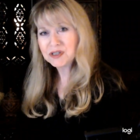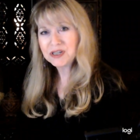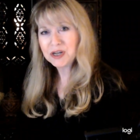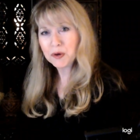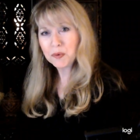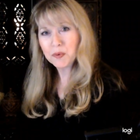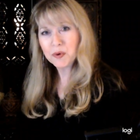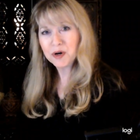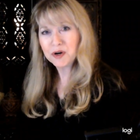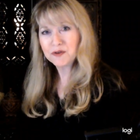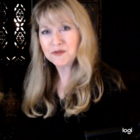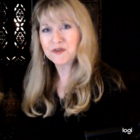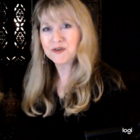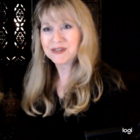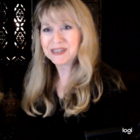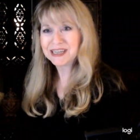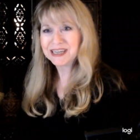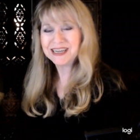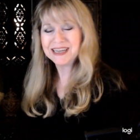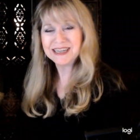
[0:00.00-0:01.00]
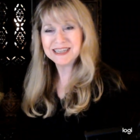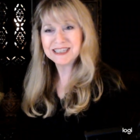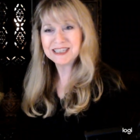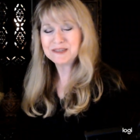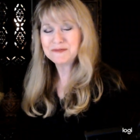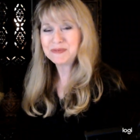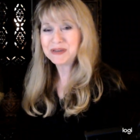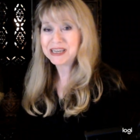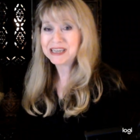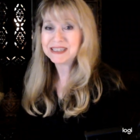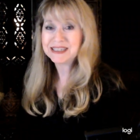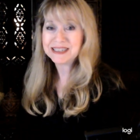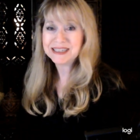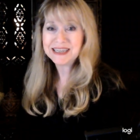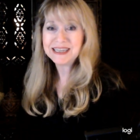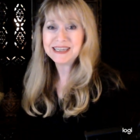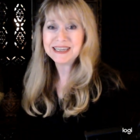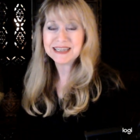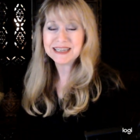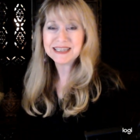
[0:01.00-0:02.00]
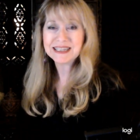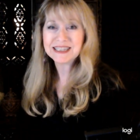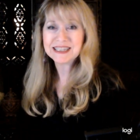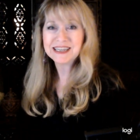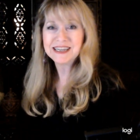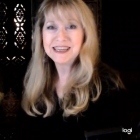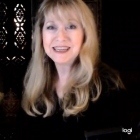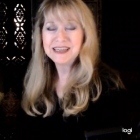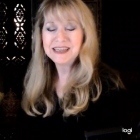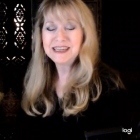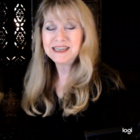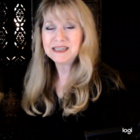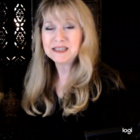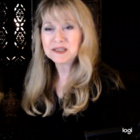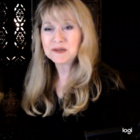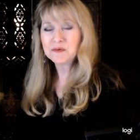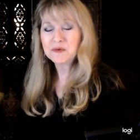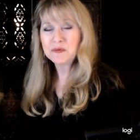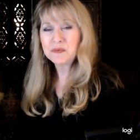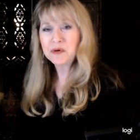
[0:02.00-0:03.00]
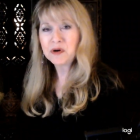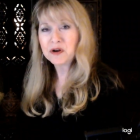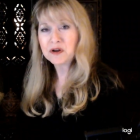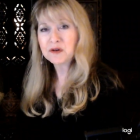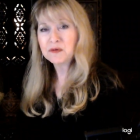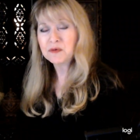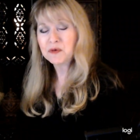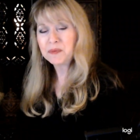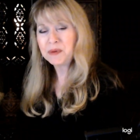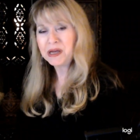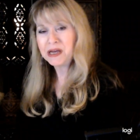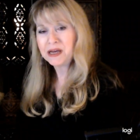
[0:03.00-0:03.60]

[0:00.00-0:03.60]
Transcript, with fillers: wonderful he is because he is he's a remarkable man.